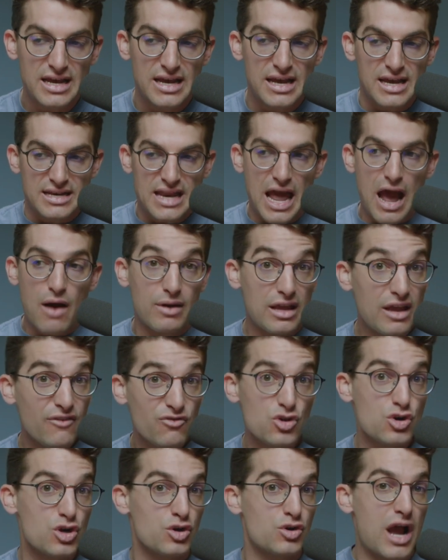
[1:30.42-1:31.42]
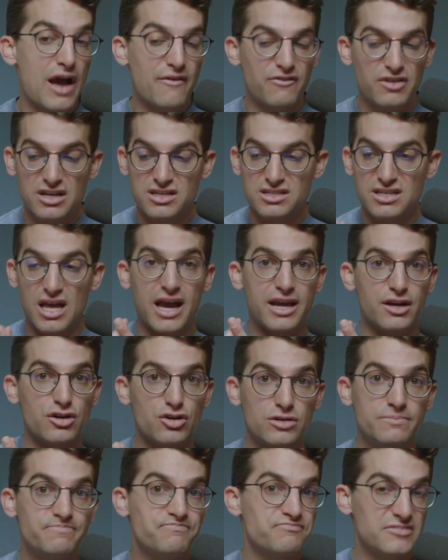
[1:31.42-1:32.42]
Now, if you're a graphic
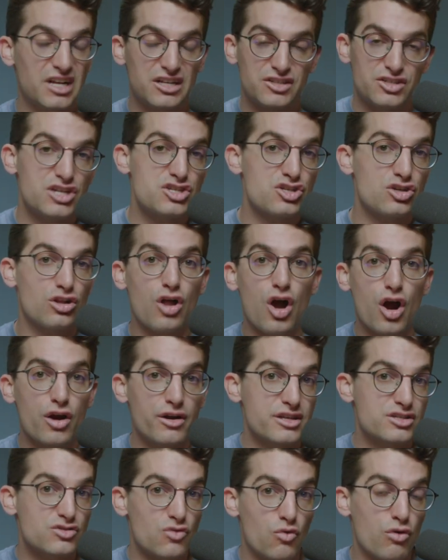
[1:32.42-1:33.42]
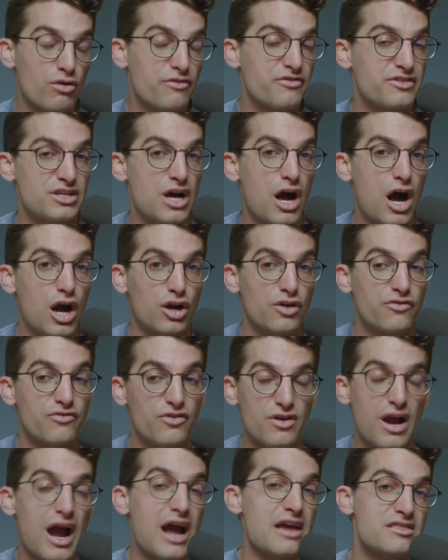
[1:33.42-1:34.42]
designer, digital artist, or
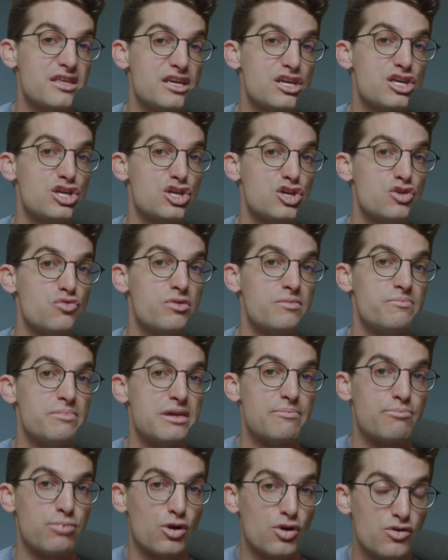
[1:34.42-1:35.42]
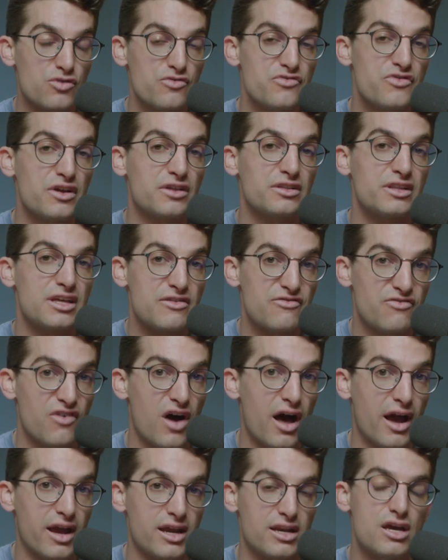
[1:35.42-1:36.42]
photographer, I think you would be perfectly
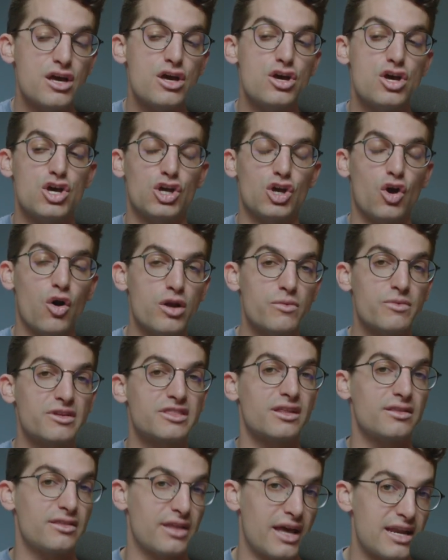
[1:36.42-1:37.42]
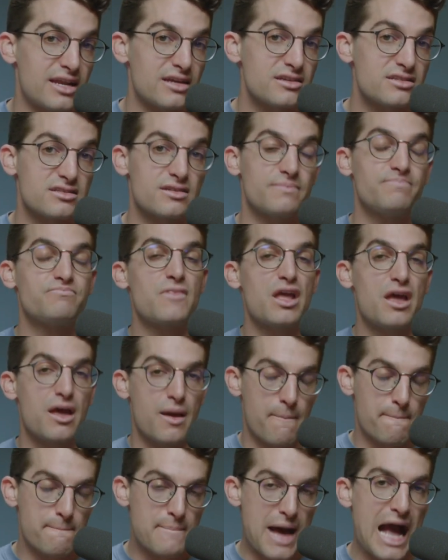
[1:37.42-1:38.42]
fine going with the latest
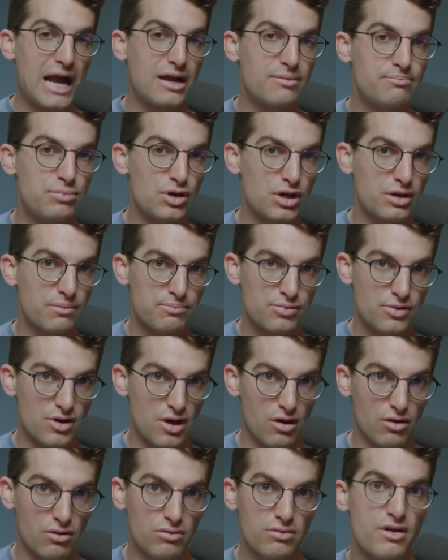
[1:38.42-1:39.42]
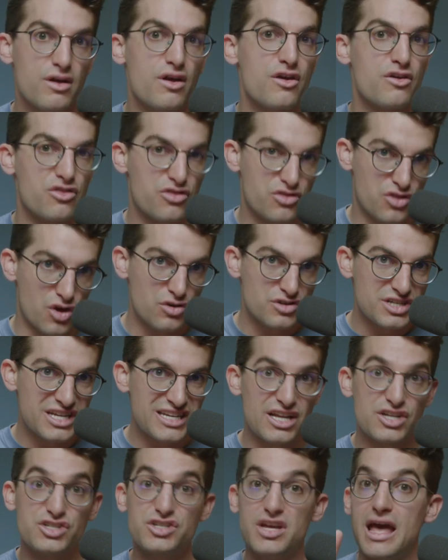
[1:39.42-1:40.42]
MacBook Pro
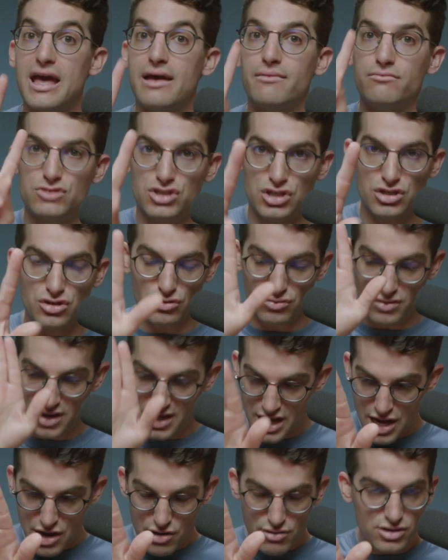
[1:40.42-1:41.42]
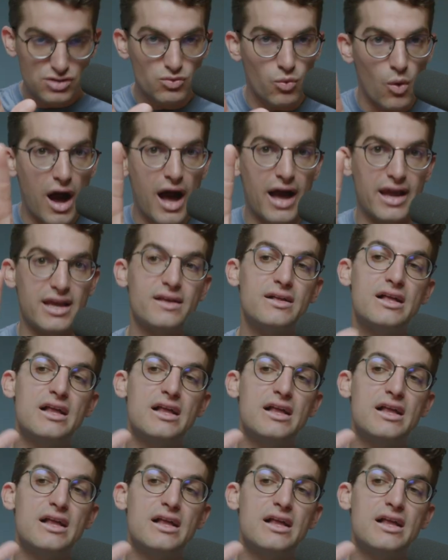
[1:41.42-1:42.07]
13-inch M2. And here is why.